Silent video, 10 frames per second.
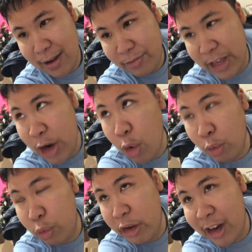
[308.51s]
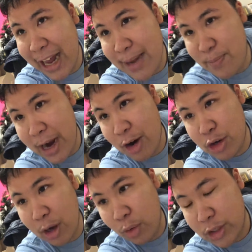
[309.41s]
They don't really like
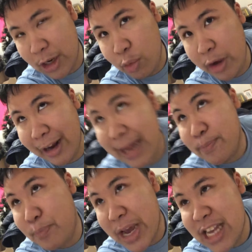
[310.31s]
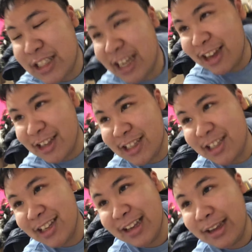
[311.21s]
baritones. They don't really like basses,